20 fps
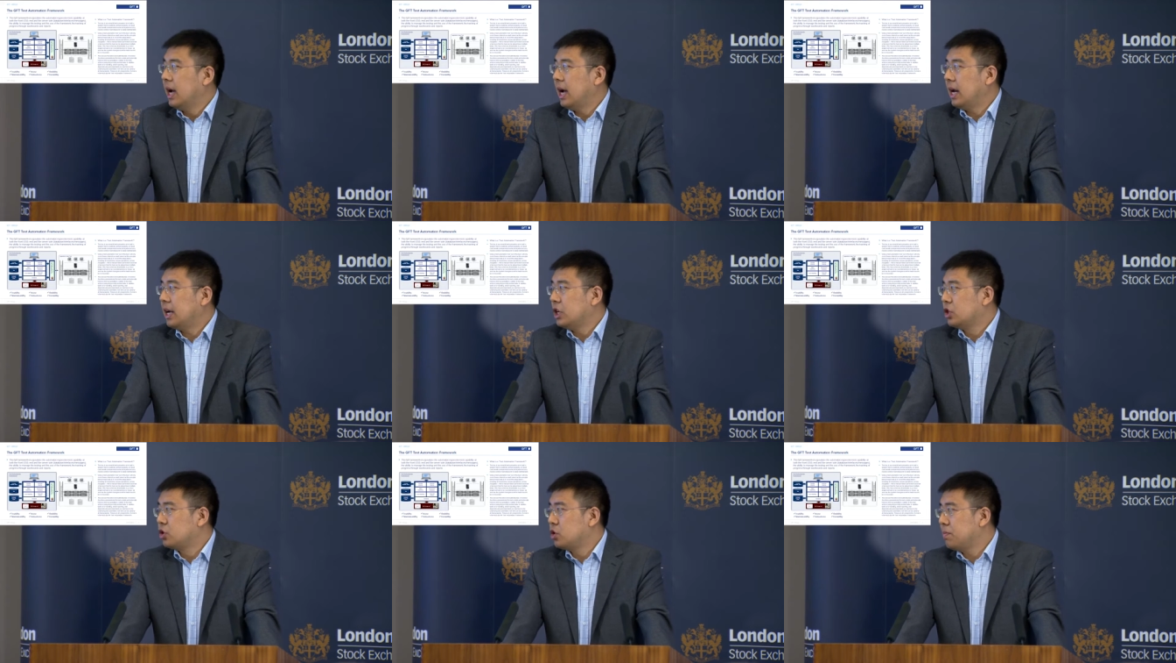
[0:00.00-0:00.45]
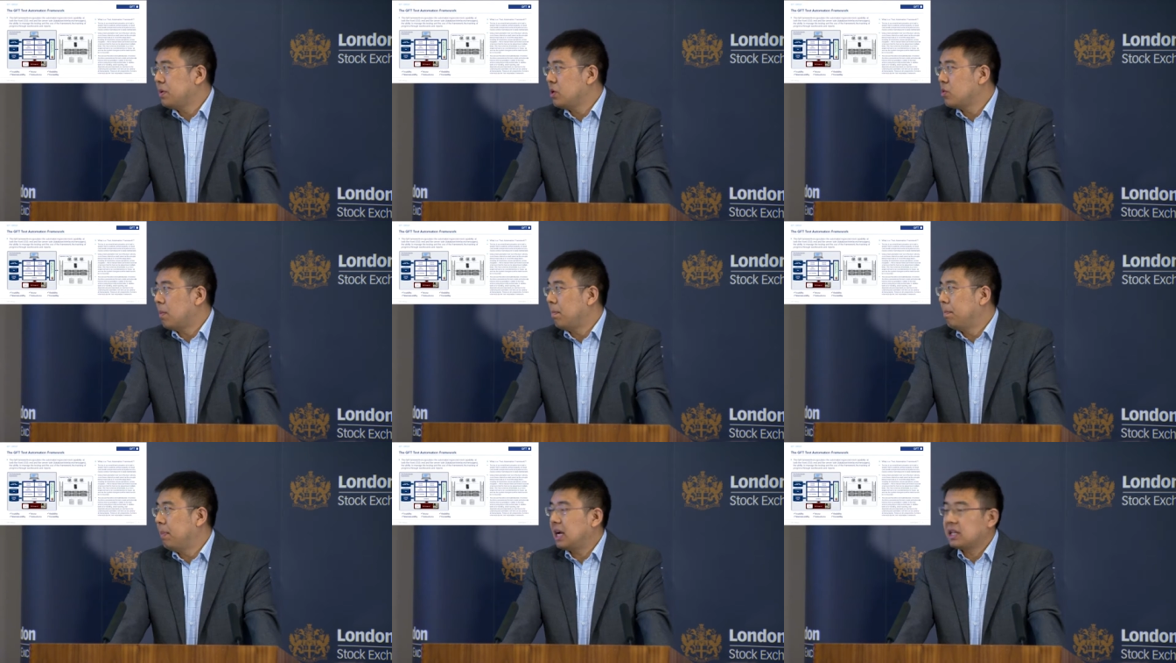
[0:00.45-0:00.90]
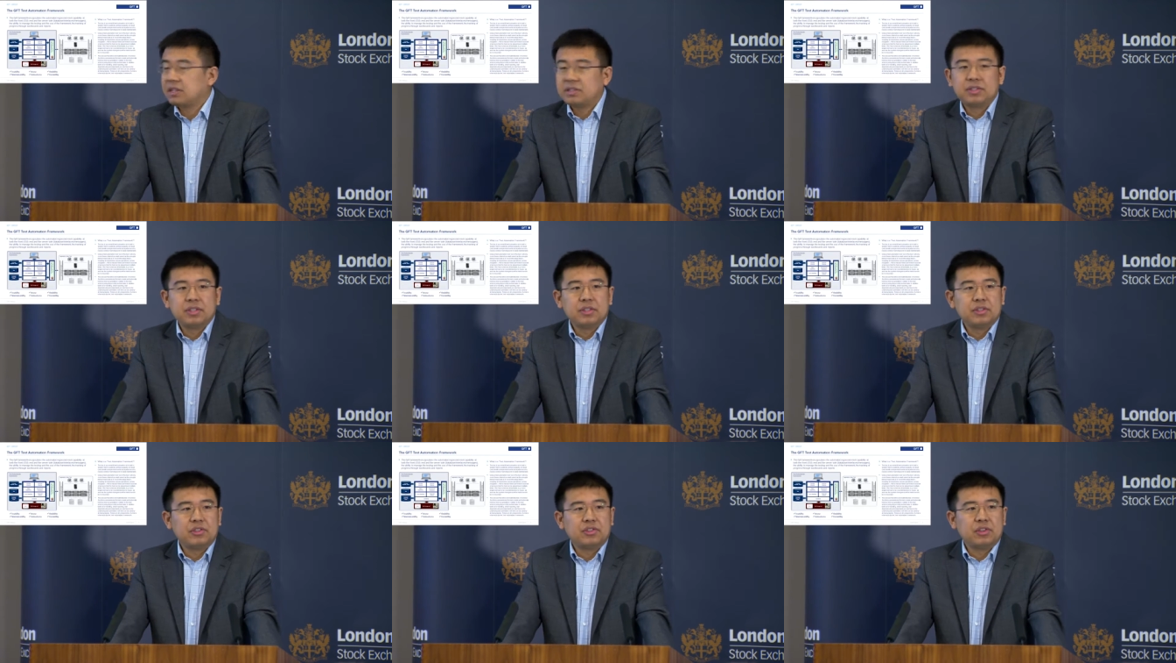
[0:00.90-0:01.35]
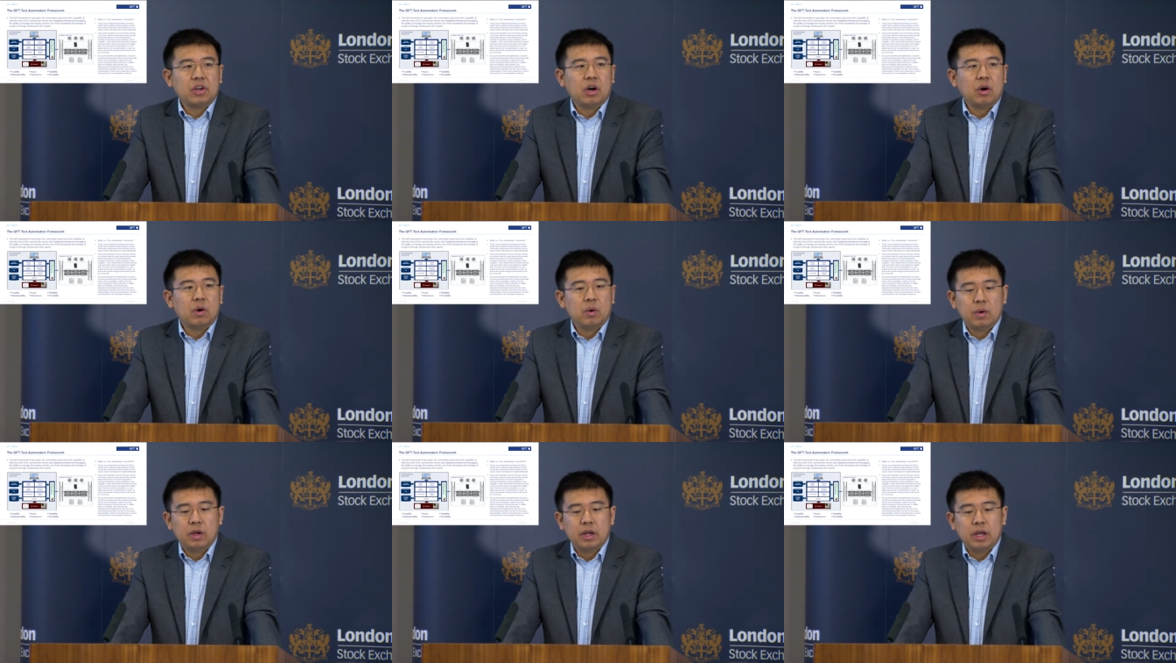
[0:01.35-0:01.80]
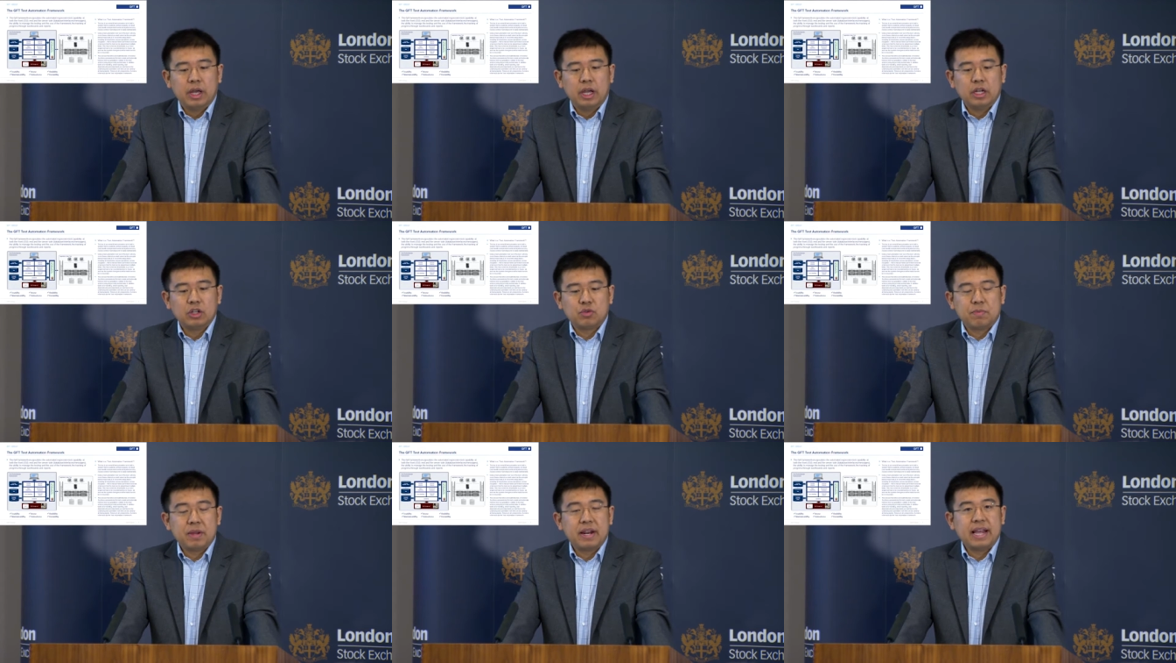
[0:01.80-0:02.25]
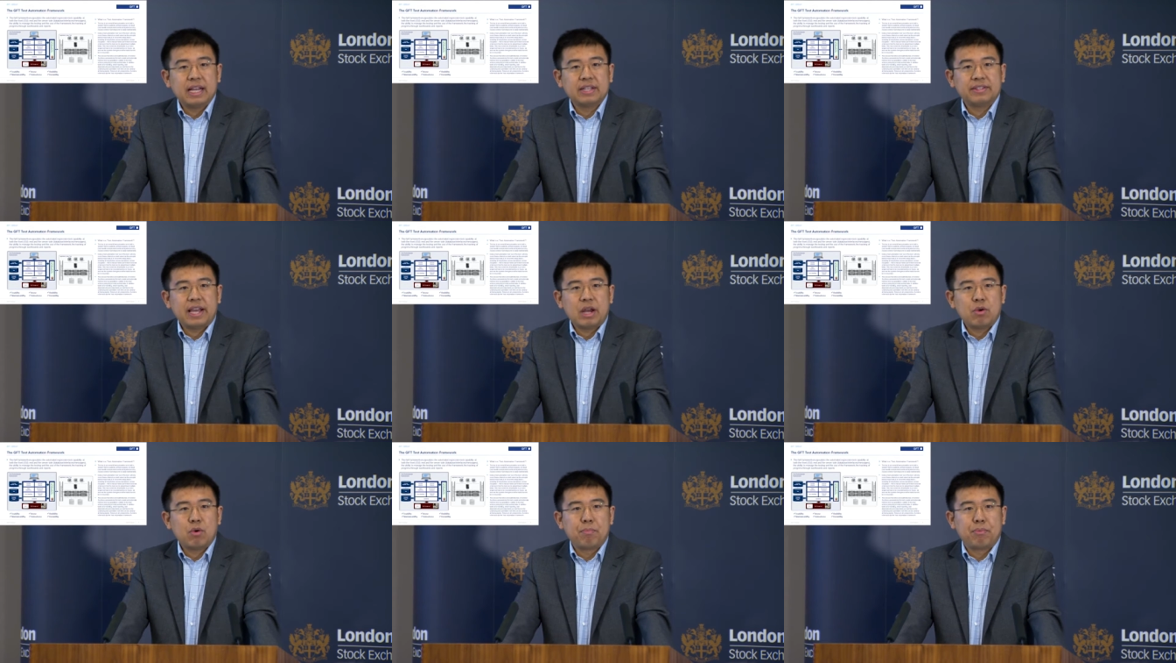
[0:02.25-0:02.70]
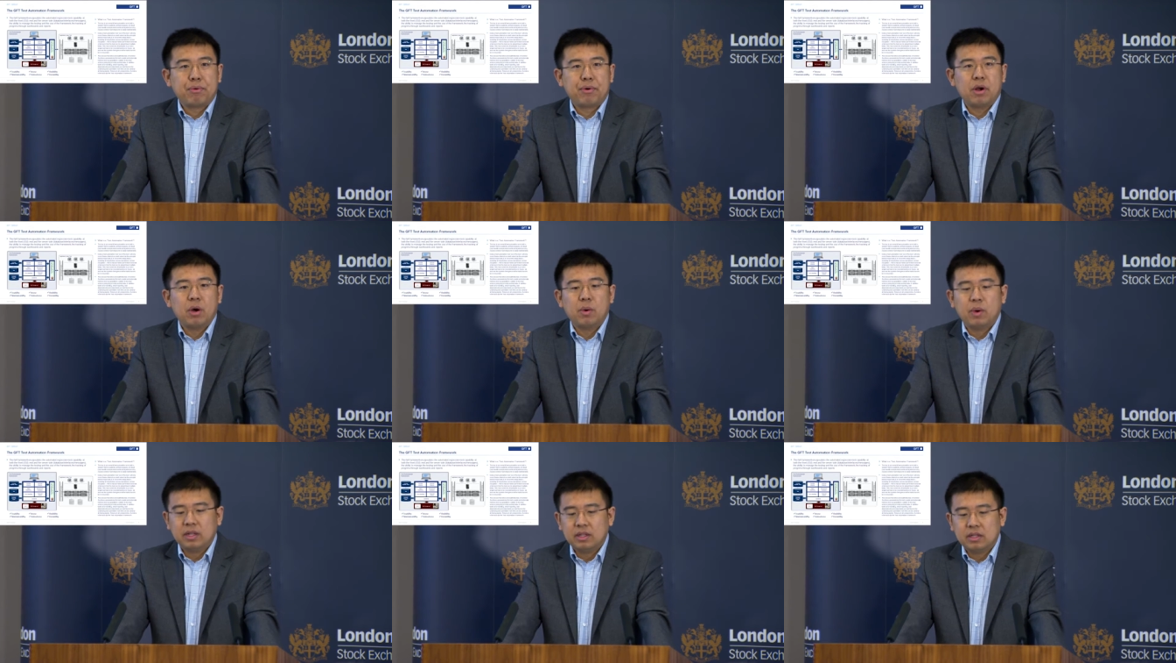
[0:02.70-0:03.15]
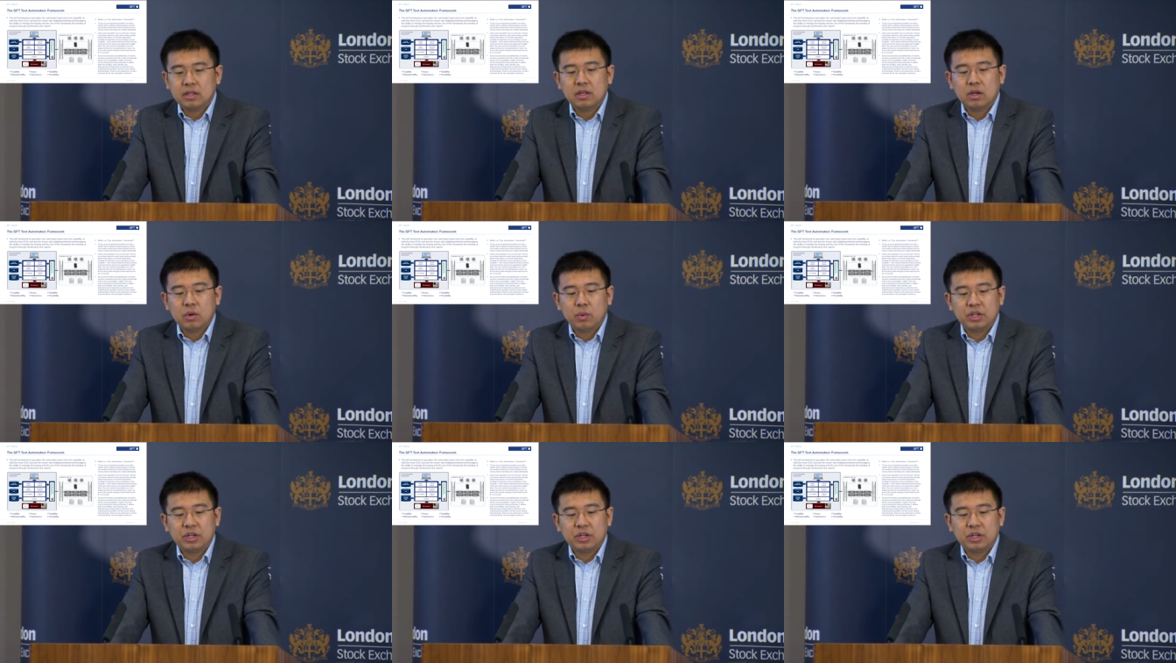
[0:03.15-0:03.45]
And it should be robust. So it should be less error prone,